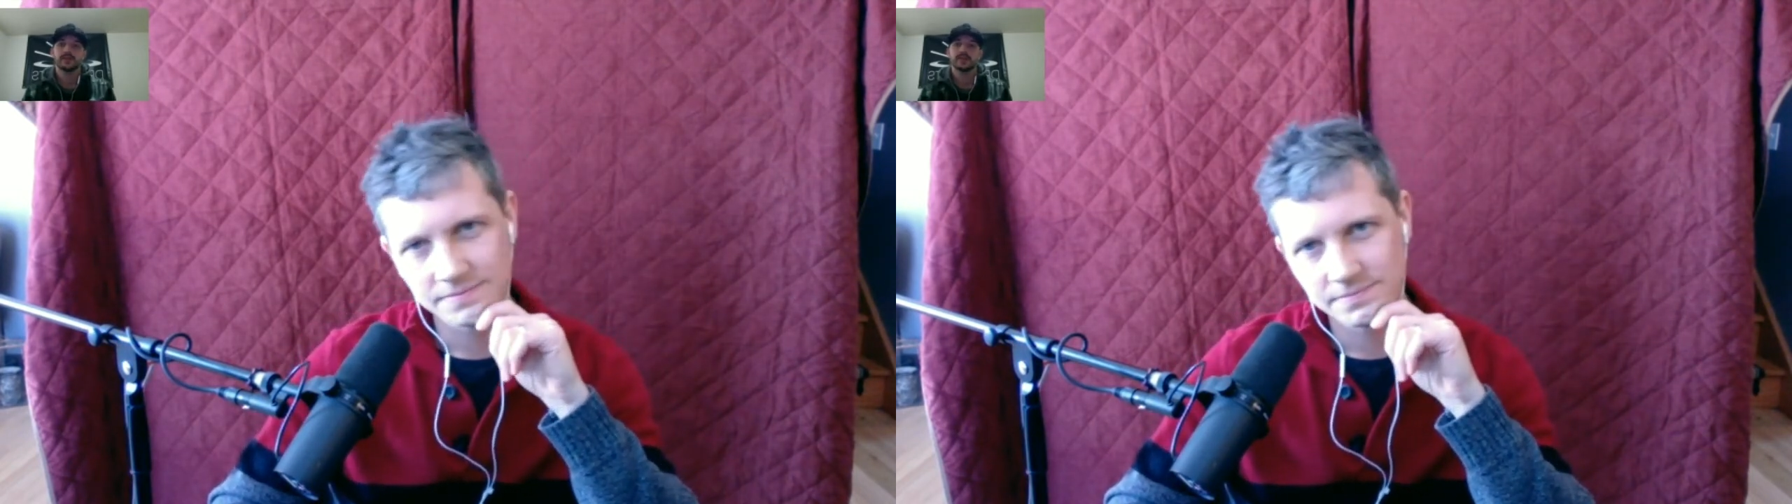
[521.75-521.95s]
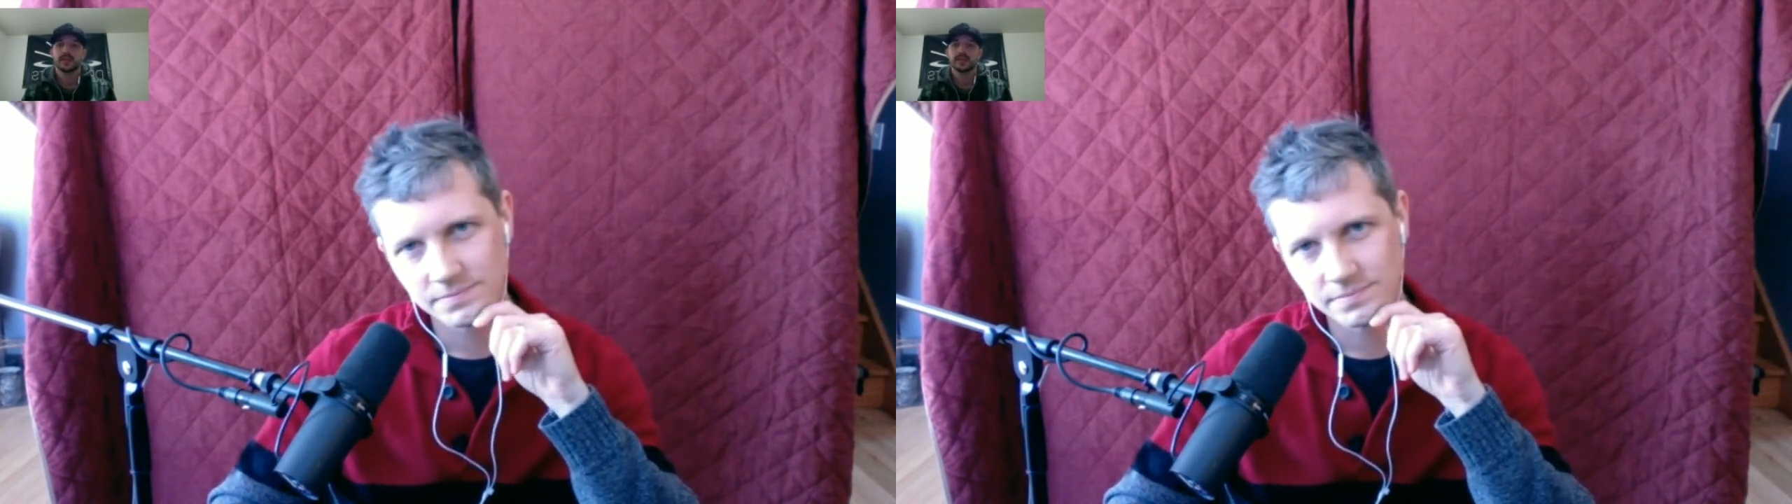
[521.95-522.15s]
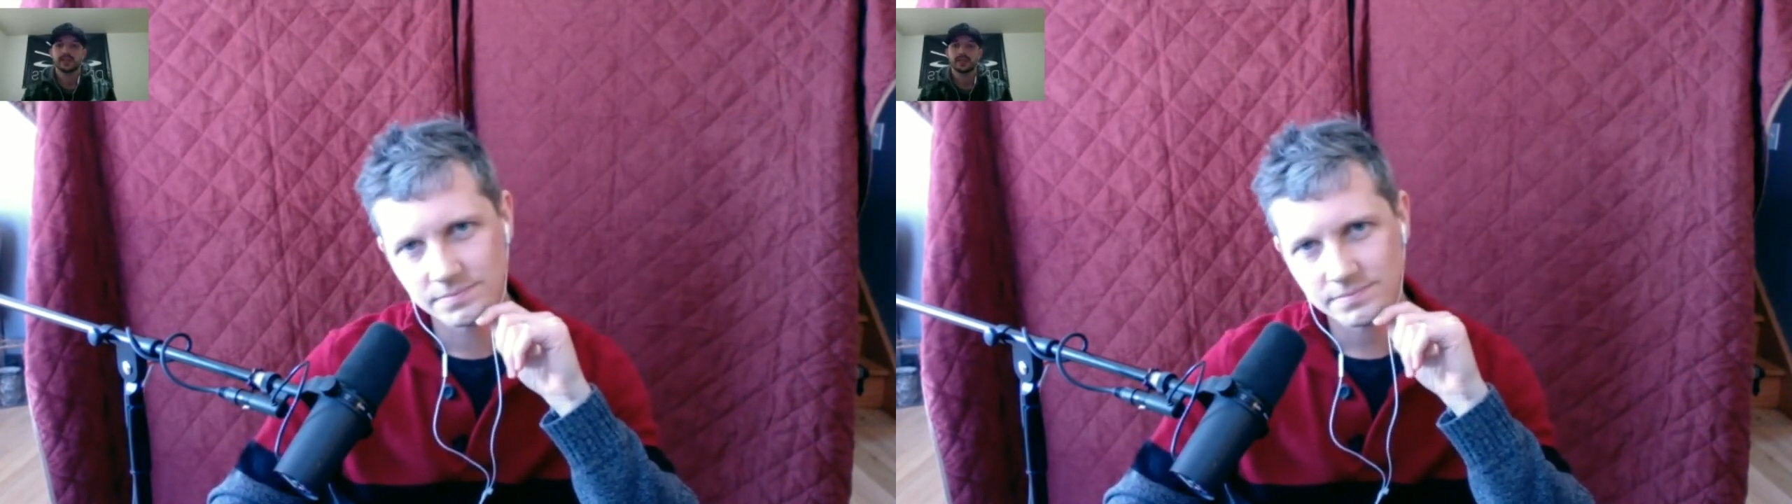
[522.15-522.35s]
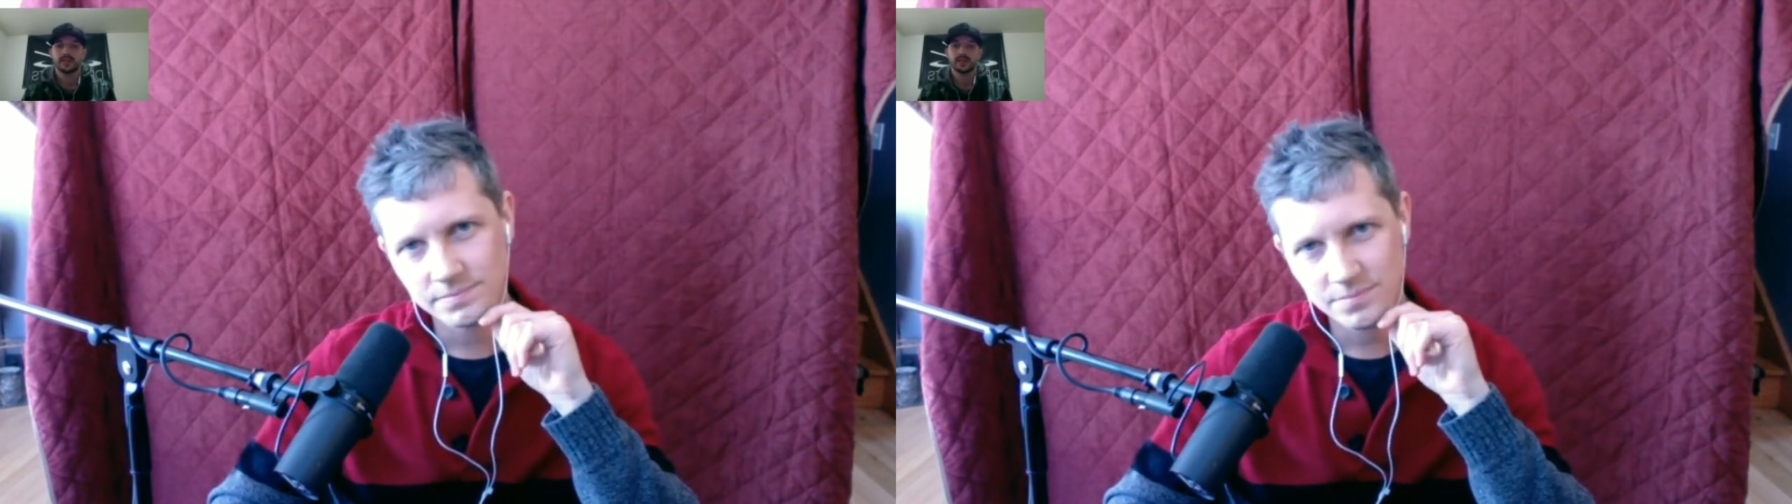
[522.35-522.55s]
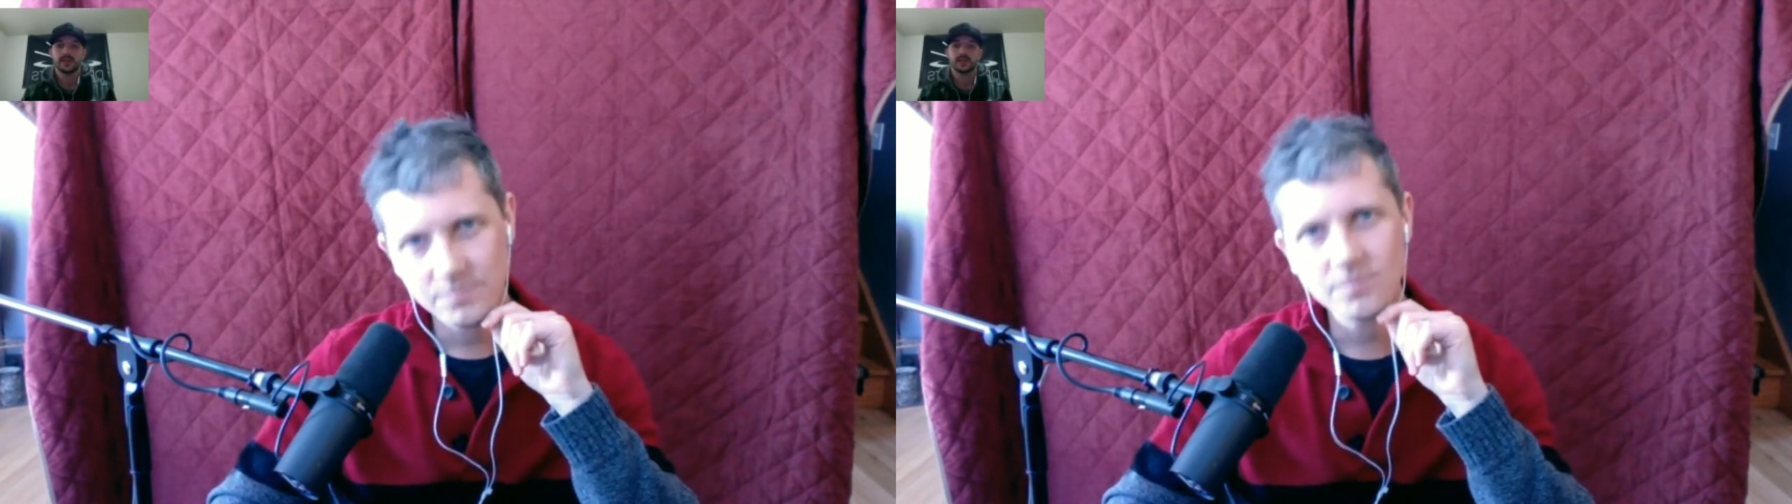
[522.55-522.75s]
check and you're about to
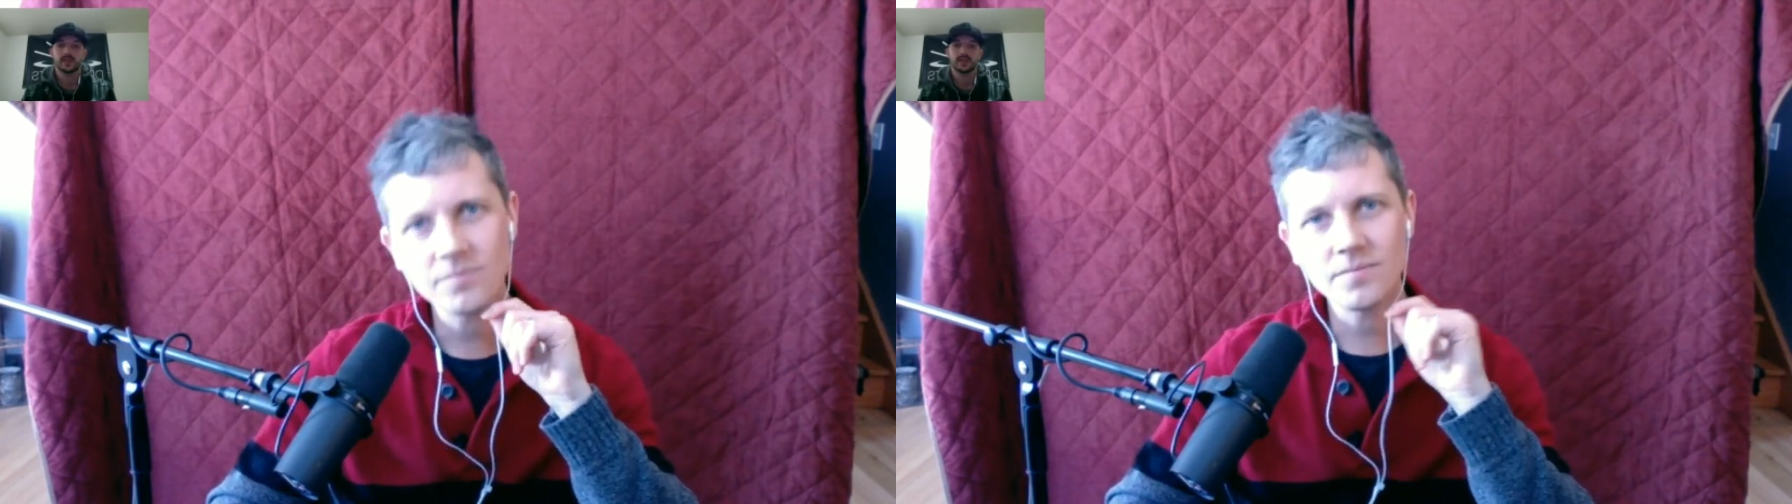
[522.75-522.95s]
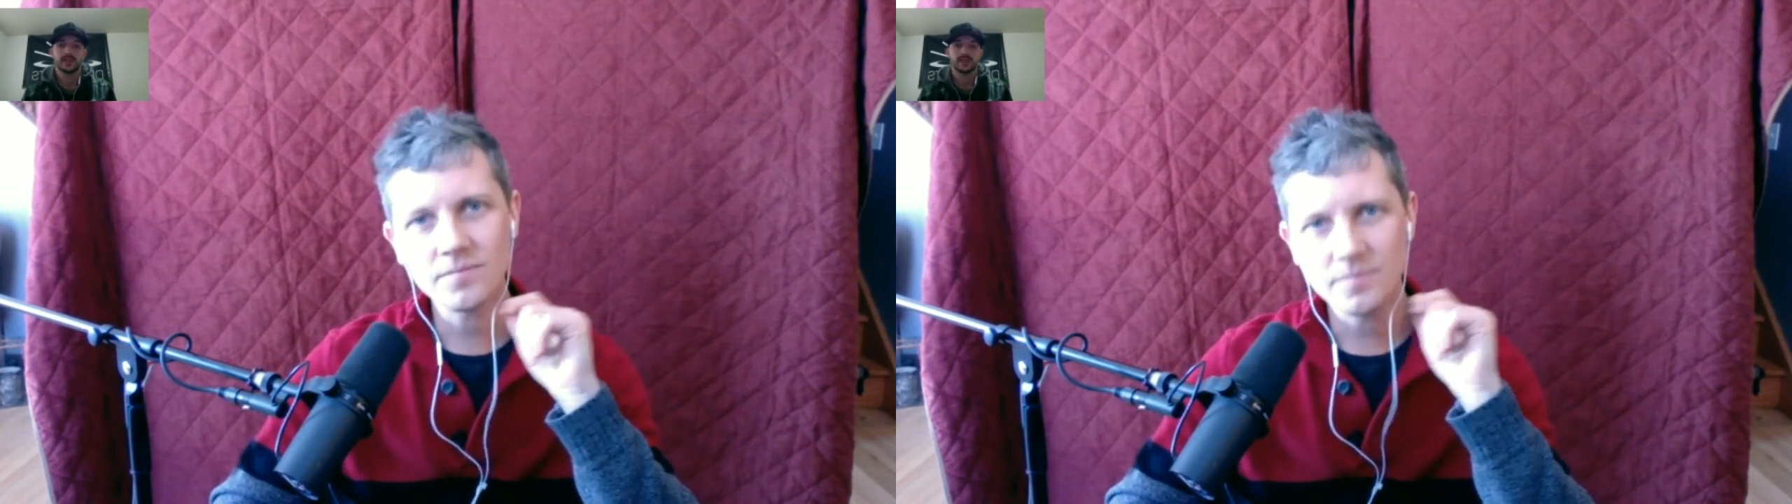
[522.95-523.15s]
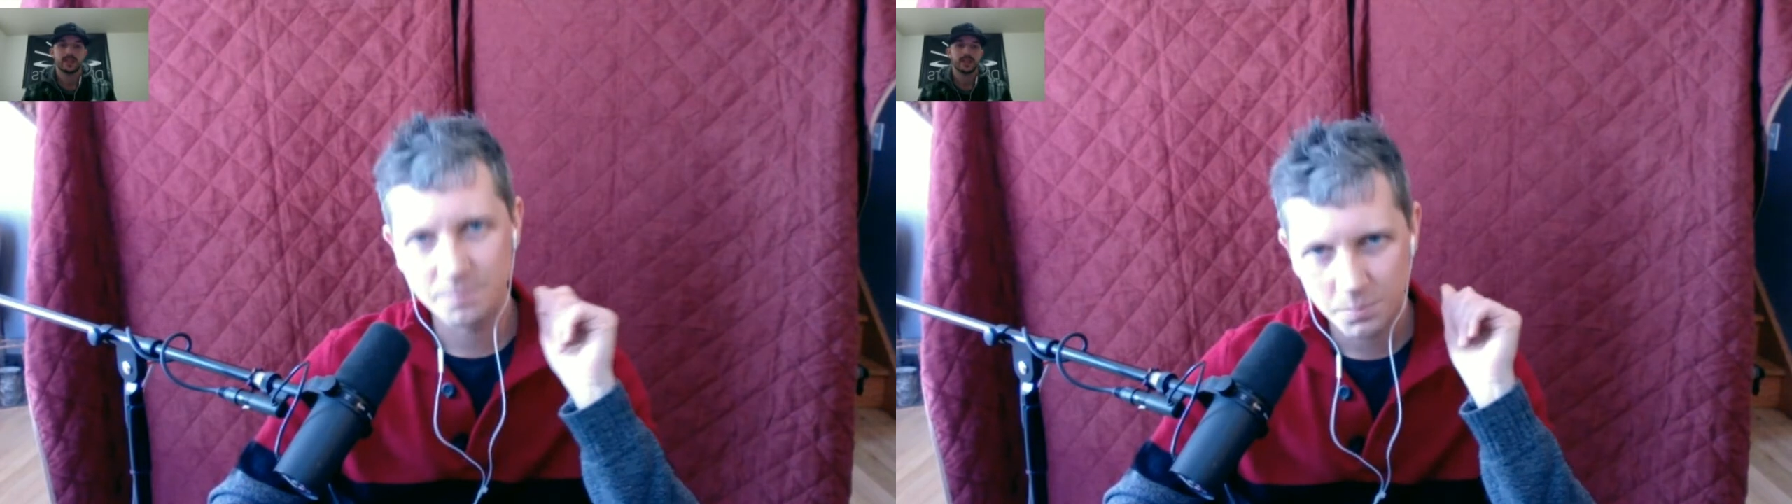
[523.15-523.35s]
go on stage,